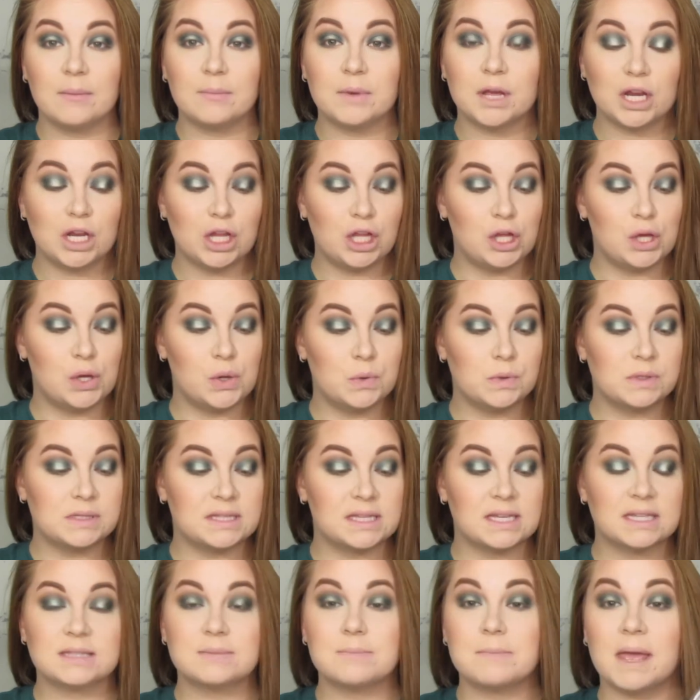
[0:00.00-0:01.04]
I'm going to use
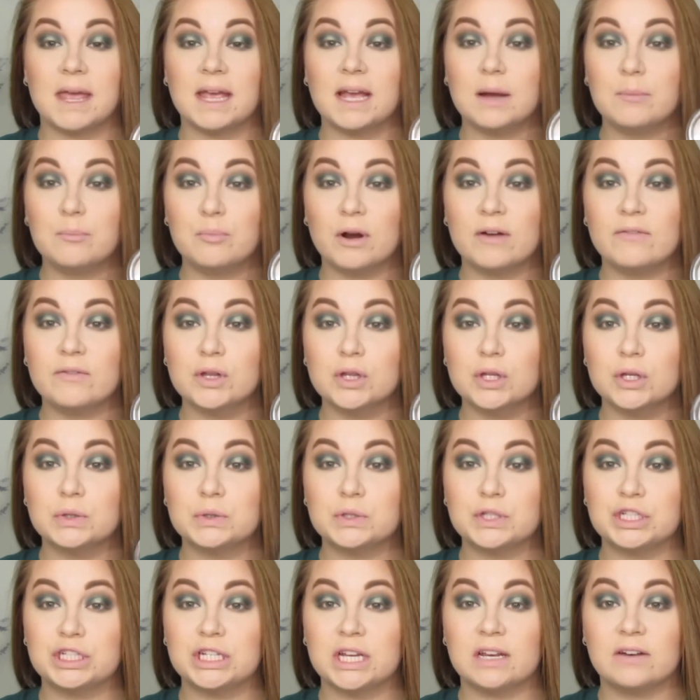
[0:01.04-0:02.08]
this Makeup
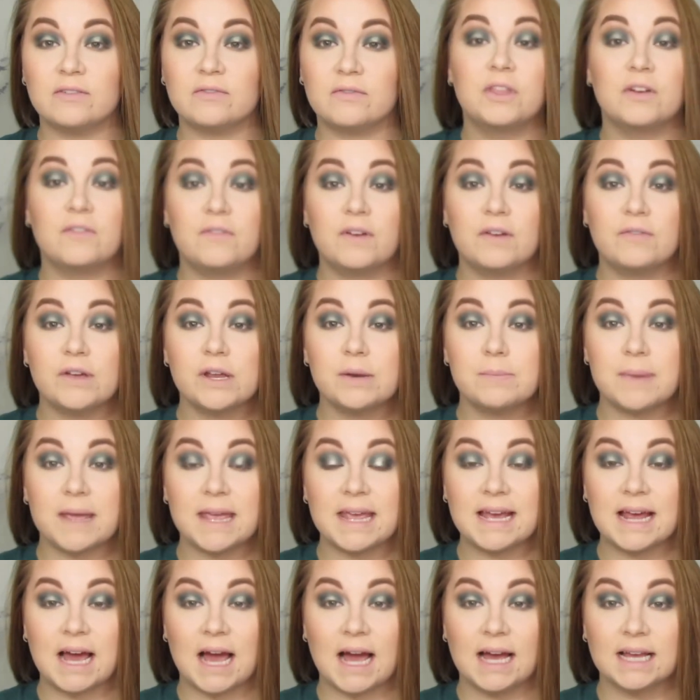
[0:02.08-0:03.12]
Revolution, the Vivid
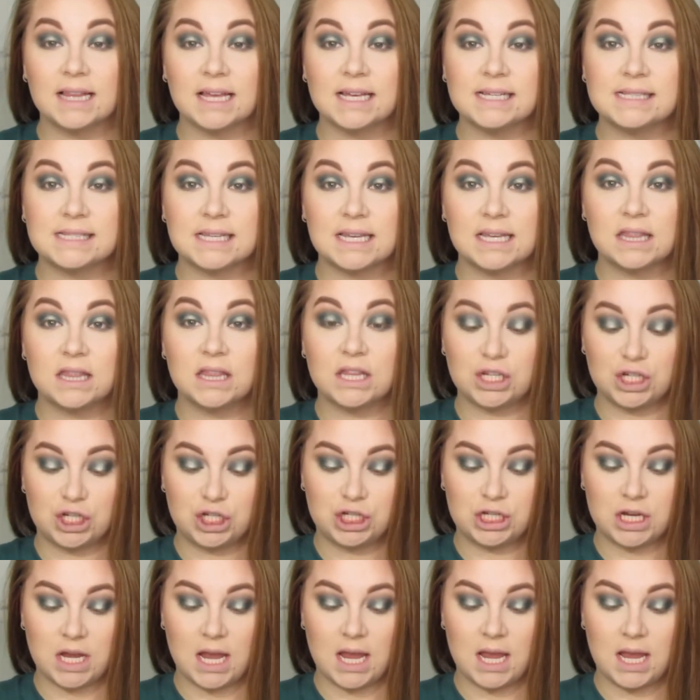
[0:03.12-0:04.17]
Bake Highlights in the
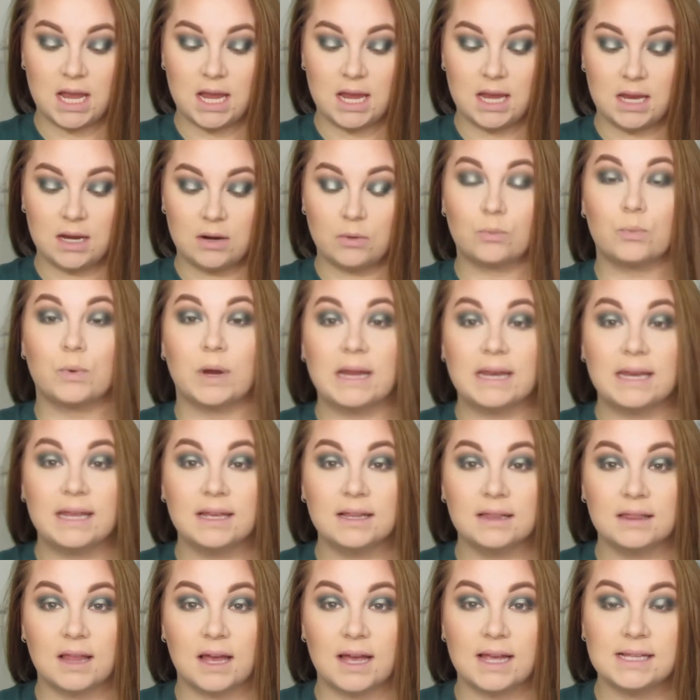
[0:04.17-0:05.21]
shade
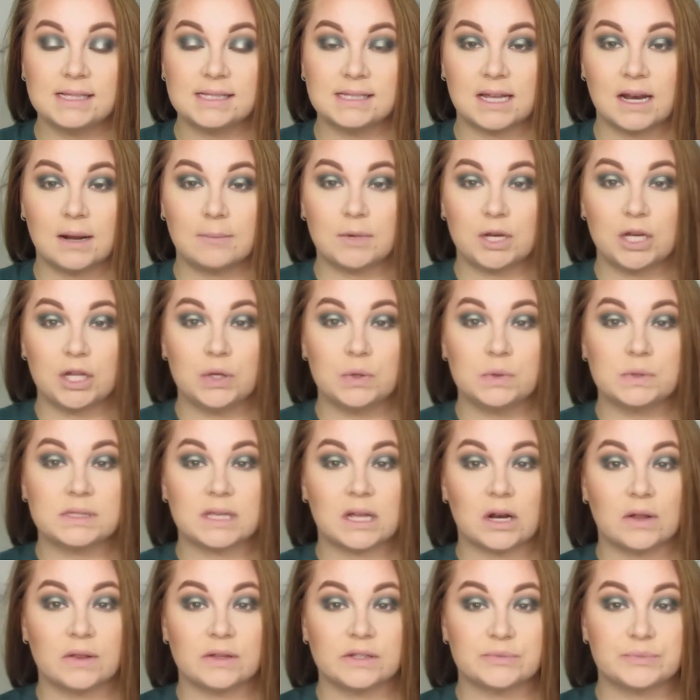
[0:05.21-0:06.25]
Radiant Lights, and I'm going to use
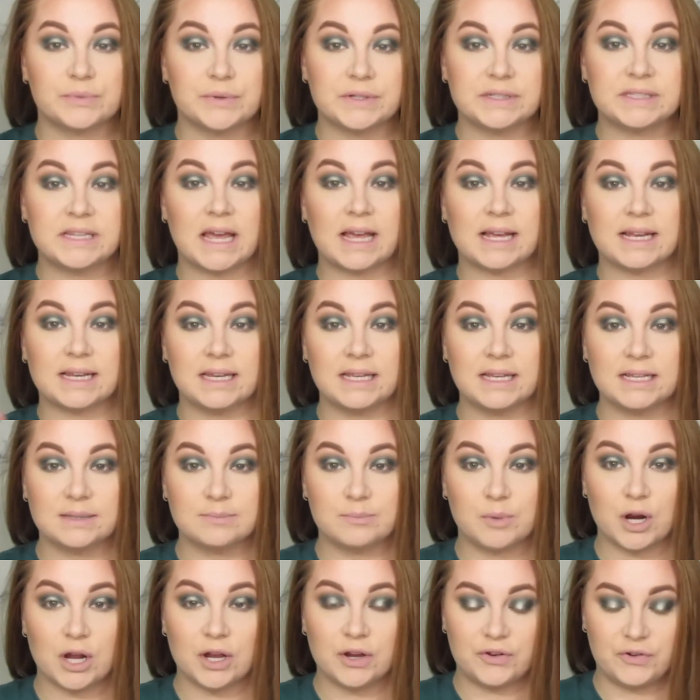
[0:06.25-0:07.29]
that on this Real Techniques
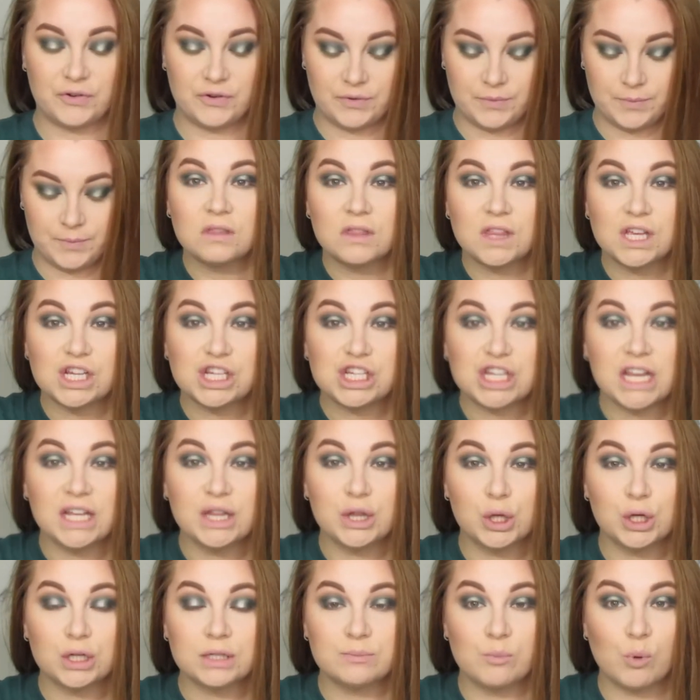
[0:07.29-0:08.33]
brush. This shade
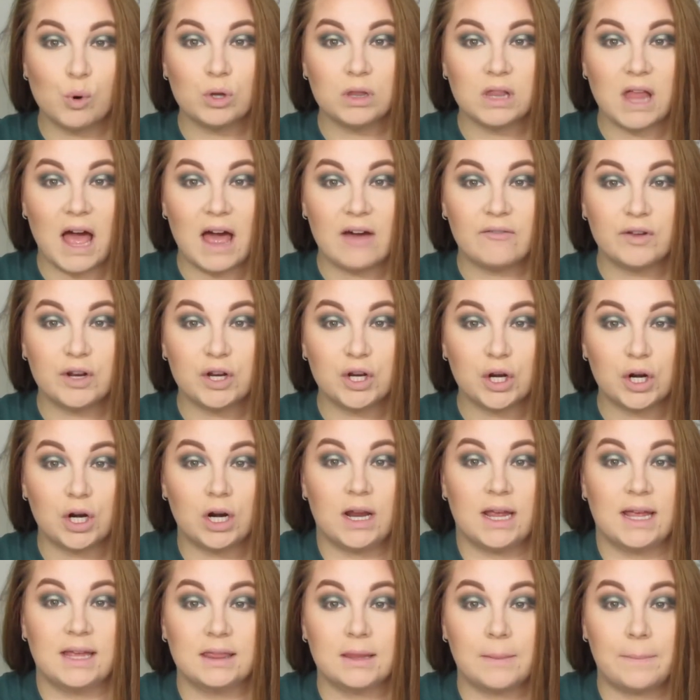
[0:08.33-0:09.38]
looks more lavender
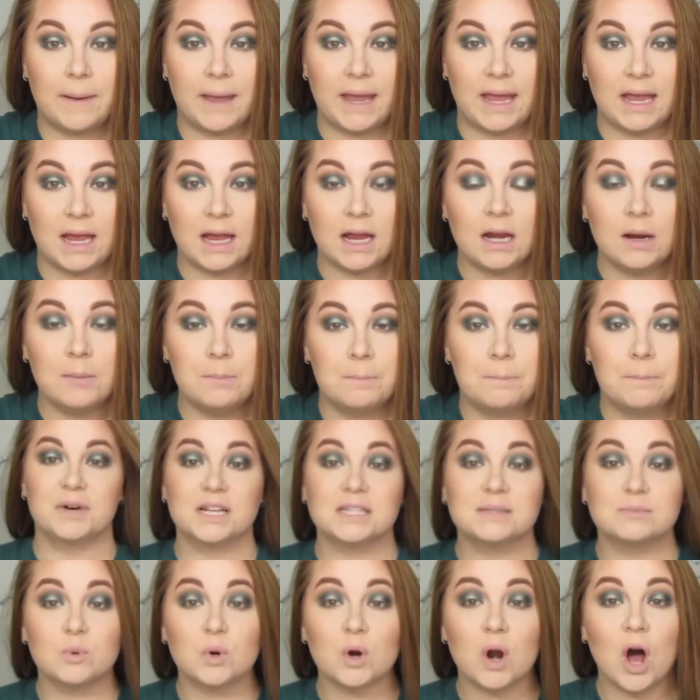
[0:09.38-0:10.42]
in the pan, but
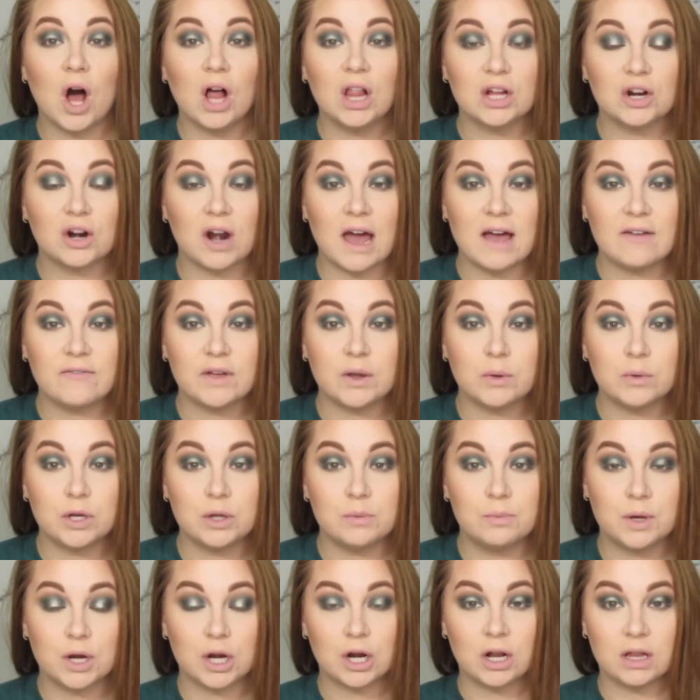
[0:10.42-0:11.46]
it's more holographic when
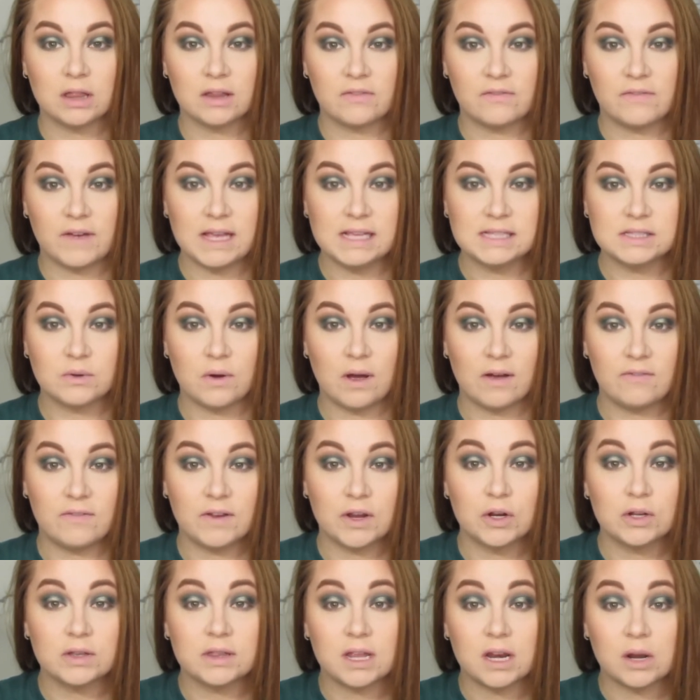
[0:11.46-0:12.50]
you put it on the face, so I
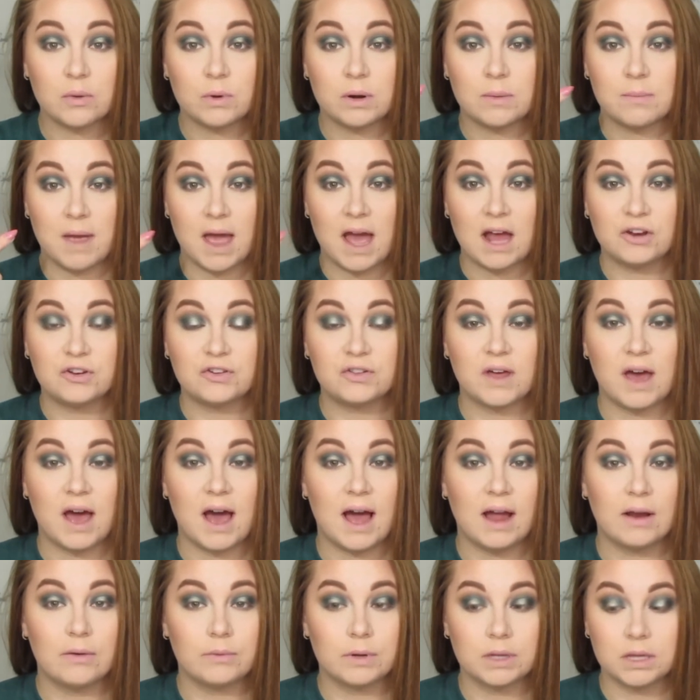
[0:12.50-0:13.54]
figured that it would match the
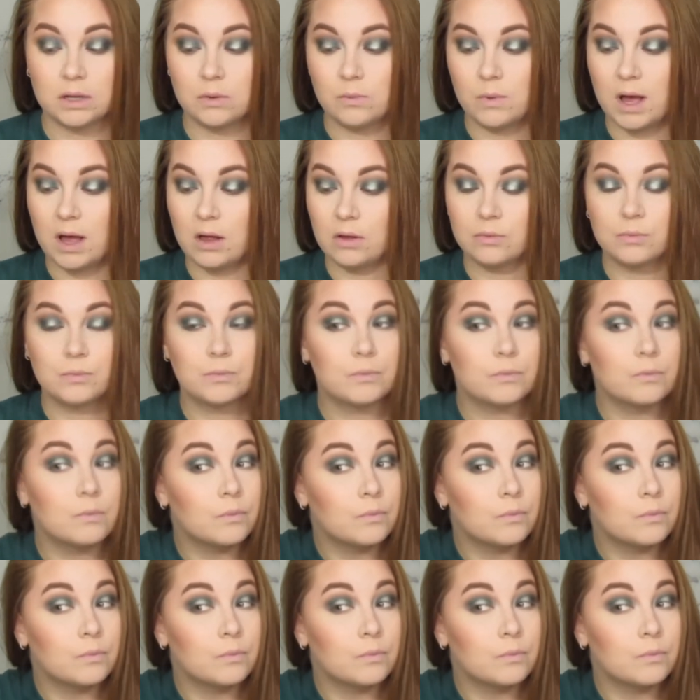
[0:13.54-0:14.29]
eye really well.